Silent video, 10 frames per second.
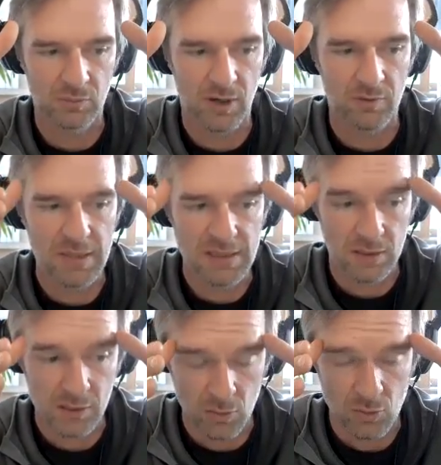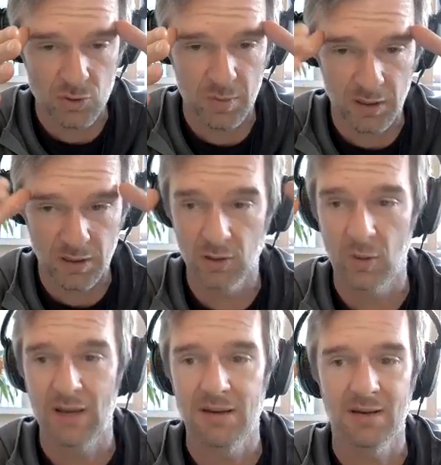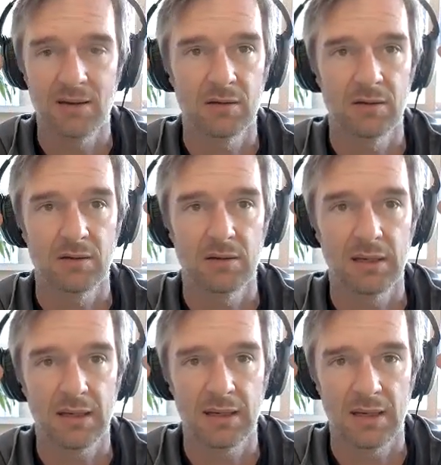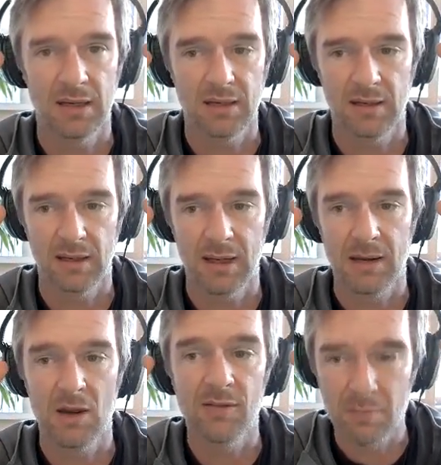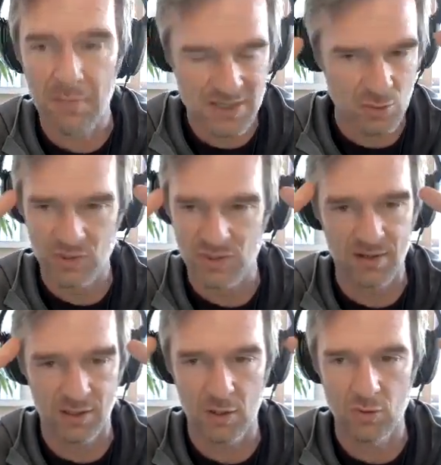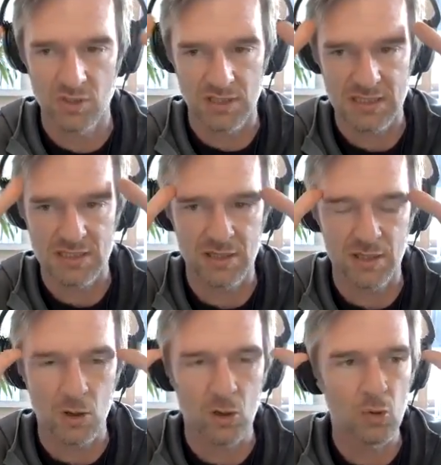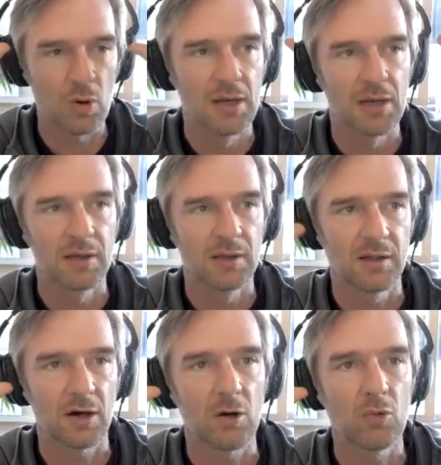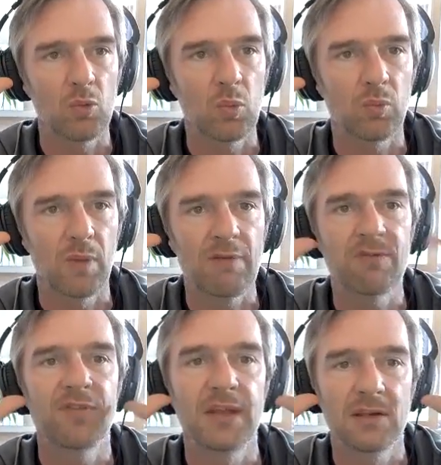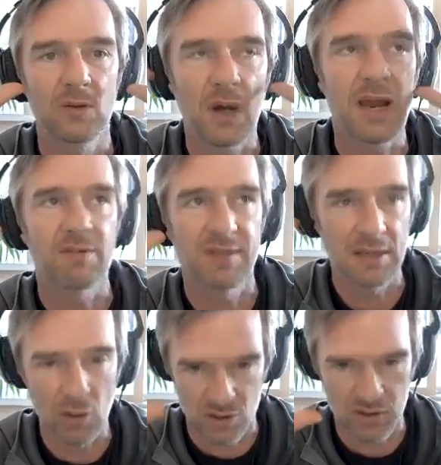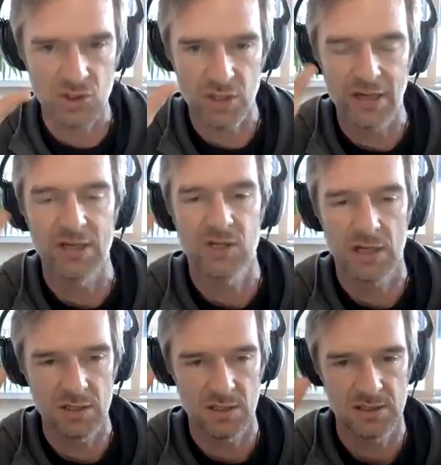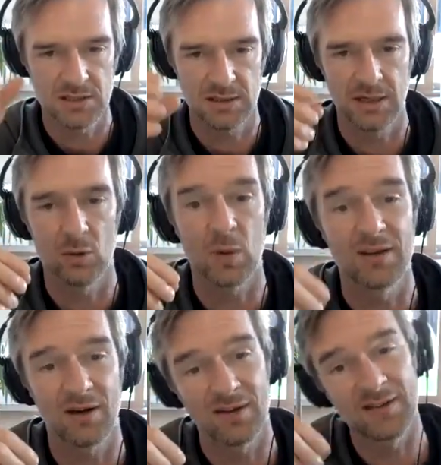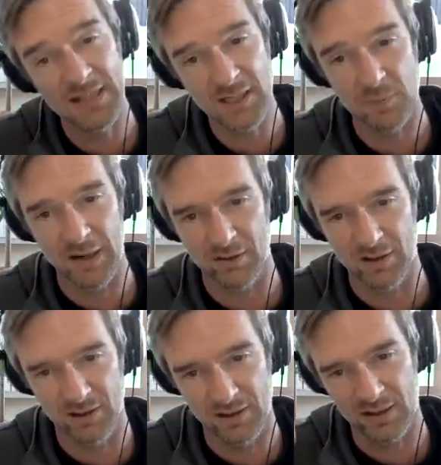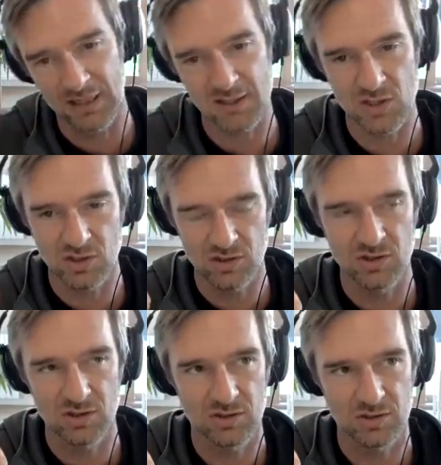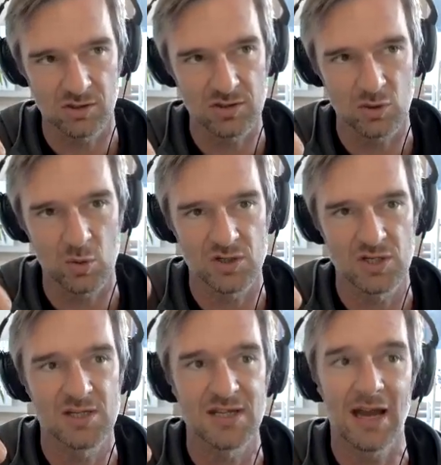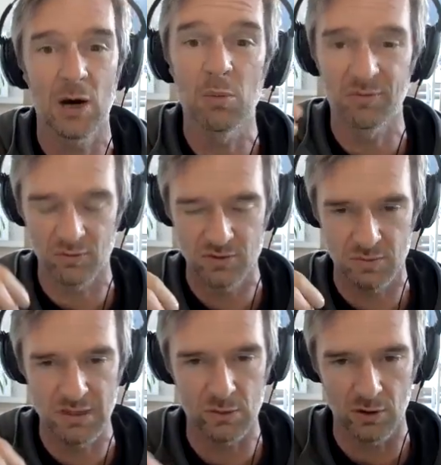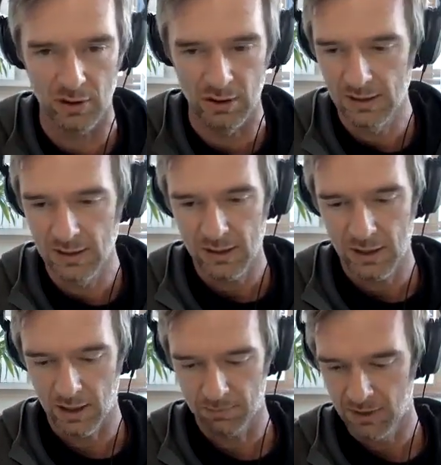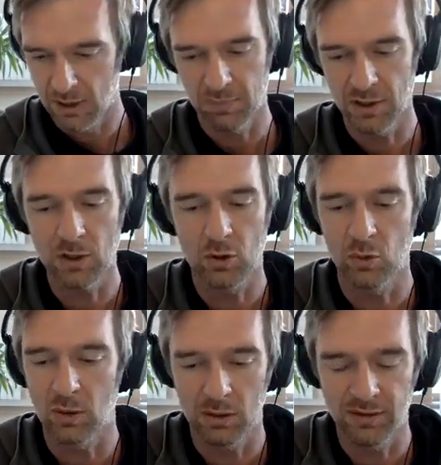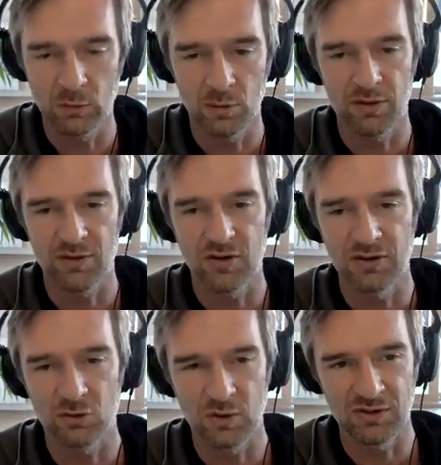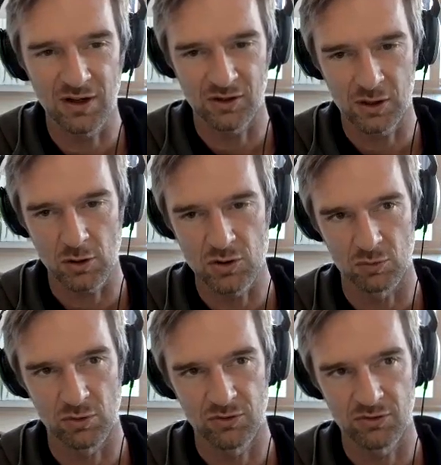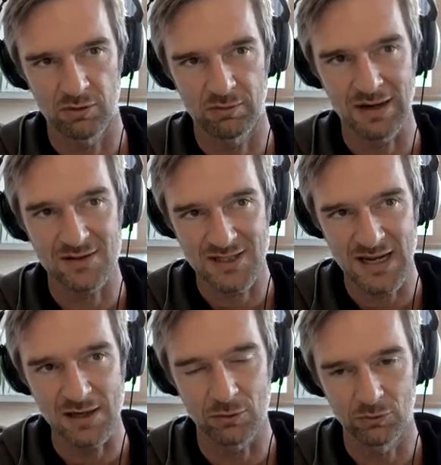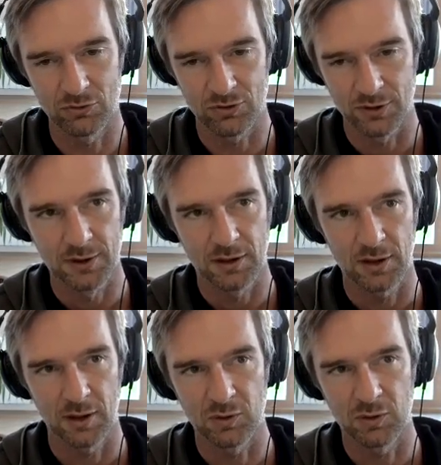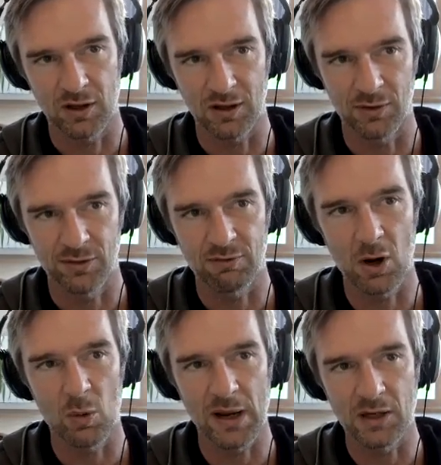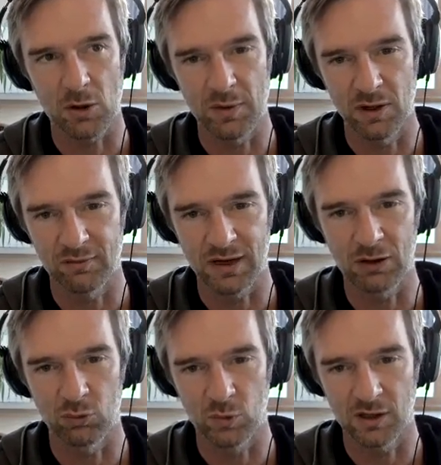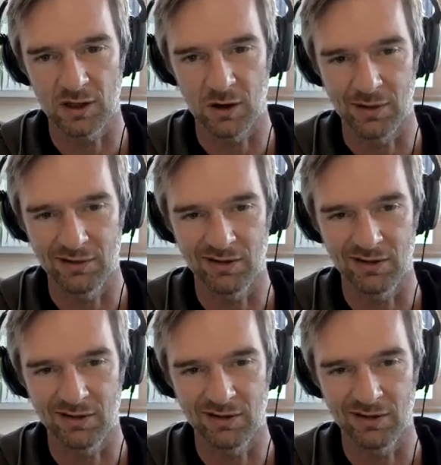I've been coached by you and other mentors and other coaches, it's like the whole everything, the way everything looks slightly changes, and the way that I think about it, and I get to question, is that helpful to me or not? But no, well, I think one of the first things we started to coach on was around sales. You'd a throwaway comment of how's work going?